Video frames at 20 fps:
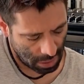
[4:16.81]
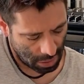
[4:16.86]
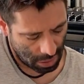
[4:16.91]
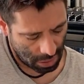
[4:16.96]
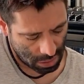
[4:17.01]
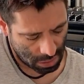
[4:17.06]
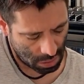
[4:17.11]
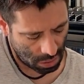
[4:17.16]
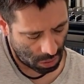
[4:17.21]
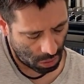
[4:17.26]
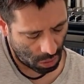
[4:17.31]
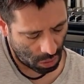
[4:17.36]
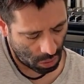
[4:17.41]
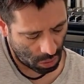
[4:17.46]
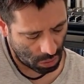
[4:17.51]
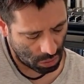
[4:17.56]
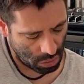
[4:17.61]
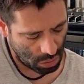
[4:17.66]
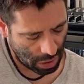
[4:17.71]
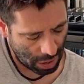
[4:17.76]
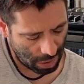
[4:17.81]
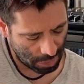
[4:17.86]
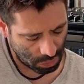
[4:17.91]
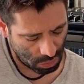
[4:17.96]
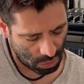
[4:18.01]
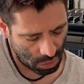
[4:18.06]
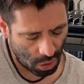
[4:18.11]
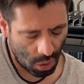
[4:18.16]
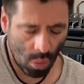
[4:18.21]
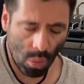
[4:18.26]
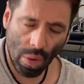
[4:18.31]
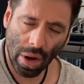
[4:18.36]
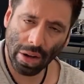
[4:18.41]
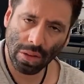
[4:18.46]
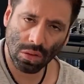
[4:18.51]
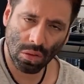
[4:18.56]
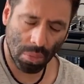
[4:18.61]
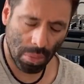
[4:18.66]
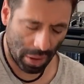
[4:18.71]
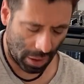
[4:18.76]
So you have to know where
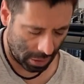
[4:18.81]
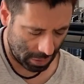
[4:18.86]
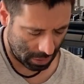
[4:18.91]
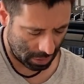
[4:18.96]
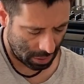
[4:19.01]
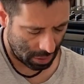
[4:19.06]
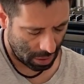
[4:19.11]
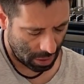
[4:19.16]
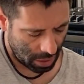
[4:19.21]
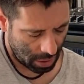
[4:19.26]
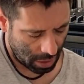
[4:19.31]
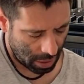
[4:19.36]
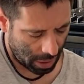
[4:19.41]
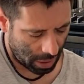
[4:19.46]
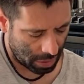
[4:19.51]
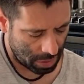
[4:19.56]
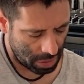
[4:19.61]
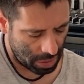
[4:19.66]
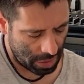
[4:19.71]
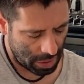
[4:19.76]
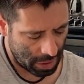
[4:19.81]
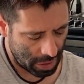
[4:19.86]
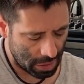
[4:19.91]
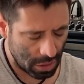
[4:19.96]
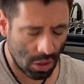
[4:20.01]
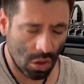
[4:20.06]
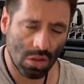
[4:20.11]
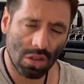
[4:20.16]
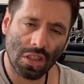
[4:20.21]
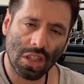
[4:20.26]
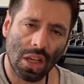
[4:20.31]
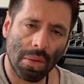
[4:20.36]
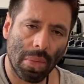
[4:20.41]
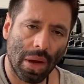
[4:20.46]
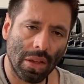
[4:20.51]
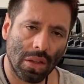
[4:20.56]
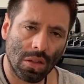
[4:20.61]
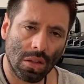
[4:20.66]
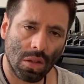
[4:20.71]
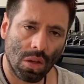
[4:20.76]
to bend, and there are no
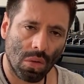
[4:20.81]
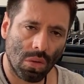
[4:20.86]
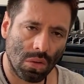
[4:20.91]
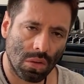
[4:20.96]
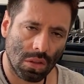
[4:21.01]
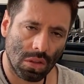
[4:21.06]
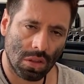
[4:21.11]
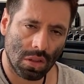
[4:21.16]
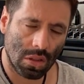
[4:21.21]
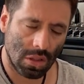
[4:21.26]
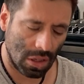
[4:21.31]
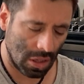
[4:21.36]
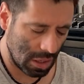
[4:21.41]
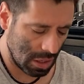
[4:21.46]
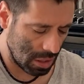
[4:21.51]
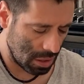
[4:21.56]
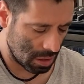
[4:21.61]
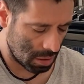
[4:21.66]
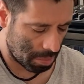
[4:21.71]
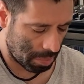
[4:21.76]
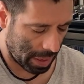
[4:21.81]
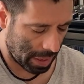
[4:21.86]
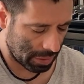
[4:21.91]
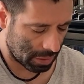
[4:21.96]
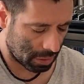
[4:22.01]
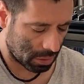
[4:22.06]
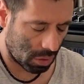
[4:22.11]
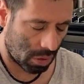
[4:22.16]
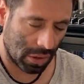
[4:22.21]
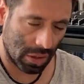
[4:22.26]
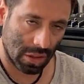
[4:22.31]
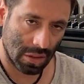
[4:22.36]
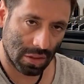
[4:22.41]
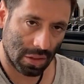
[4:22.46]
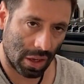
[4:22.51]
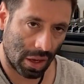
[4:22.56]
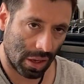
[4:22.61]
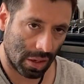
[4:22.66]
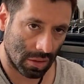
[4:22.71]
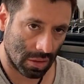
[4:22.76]
semitones in the pentatonic
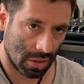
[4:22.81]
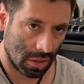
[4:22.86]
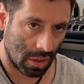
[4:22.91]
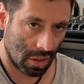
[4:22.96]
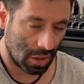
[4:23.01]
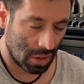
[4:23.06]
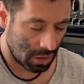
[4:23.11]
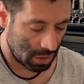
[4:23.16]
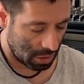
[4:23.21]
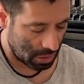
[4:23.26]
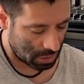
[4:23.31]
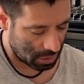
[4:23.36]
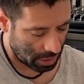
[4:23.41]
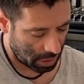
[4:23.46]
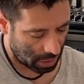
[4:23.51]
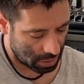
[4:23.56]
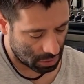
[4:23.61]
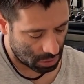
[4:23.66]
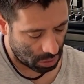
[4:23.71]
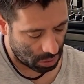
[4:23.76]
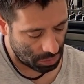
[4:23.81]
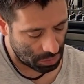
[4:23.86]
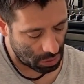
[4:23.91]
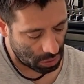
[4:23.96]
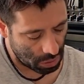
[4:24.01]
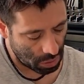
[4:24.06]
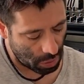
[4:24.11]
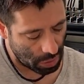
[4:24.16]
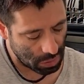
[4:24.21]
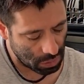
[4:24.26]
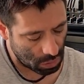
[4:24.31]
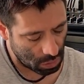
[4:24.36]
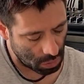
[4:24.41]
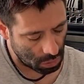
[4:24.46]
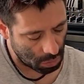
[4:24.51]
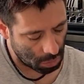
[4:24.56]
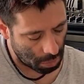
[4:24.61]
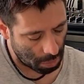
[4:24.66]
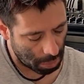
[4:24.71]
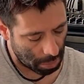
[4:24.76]
scales. So if you're going
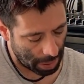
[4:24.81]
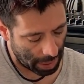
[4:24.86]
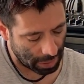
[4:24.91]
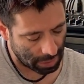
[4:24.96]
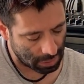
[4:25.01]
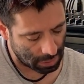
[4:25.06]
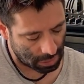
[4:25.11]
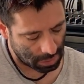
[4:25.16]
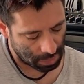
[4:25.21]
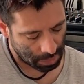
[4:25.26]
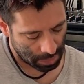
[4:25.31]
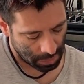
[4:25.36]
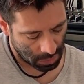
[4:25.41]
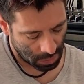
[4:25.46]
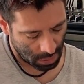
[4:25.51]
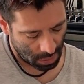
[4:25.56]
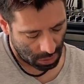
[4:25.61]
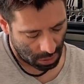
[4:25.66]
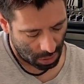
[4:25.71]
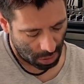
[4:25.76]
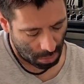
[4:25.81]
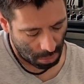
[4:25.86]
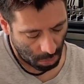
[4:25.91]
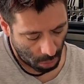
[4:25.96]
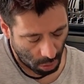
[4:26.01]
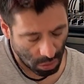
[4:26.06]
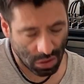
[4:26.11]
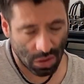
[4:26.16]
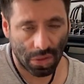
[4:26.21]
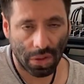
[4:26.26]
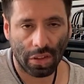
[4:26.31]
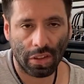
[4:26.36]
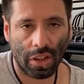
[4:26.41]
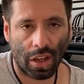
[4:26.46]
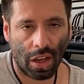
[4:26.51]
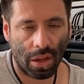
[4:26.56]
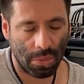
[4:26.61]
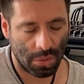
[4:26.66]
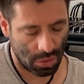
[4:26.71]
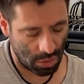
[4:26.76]
to bend, most of the
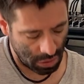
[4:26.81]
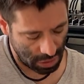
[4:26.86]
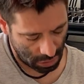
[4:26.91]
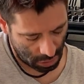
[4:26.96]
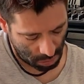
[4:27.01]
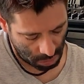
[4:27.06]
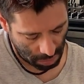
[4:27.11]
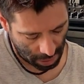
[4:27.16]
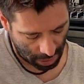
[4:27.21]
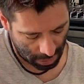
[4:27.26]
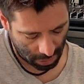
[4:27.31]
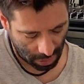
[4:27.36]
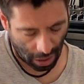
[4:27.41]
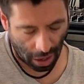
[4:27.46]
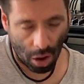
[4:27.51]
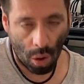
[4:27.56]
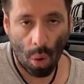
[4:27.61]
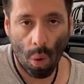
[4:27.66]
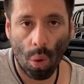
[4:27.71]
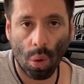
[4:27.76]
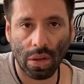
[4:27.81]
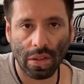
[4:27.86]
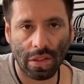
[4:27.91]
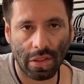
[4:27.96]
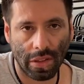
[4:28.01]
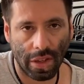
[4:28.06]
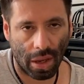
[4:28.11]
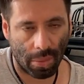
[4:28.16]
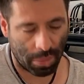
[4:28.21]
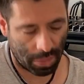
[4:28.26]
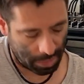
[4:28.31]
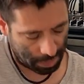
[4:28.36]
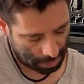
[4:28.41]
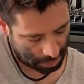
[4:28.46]
time you need to bend a whole step.